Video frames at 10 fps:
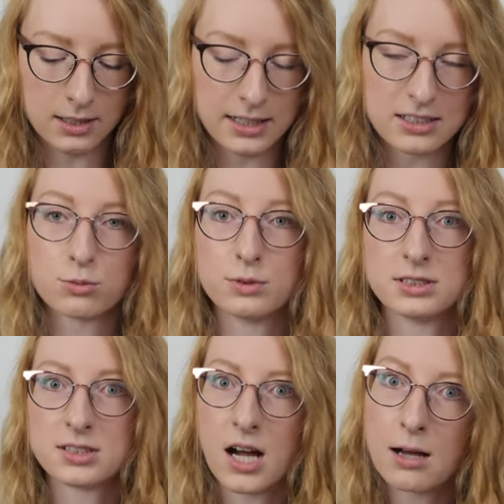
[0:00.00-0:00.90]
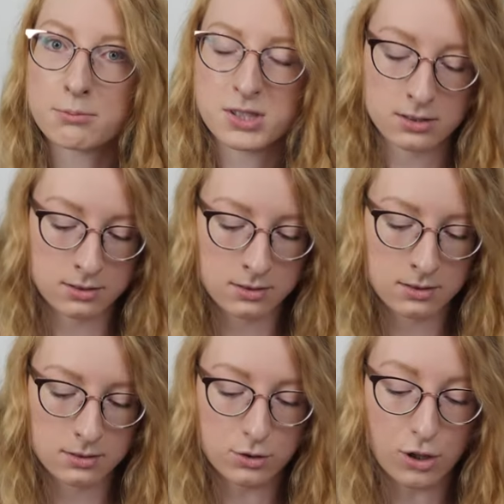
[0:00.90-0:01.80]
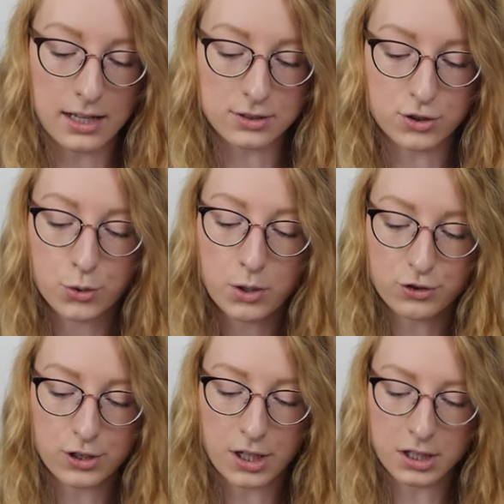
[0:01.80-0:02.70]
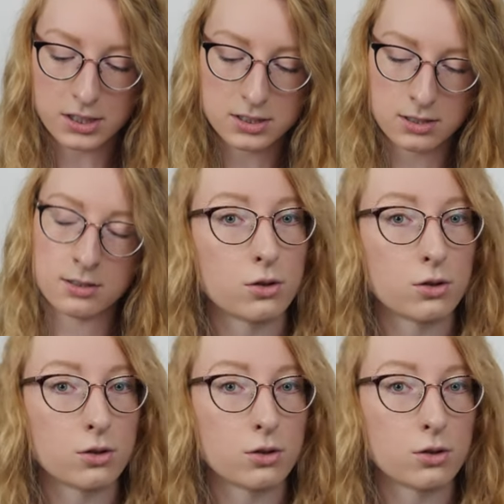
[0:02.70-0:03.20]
And next was tops at two hundred dollars.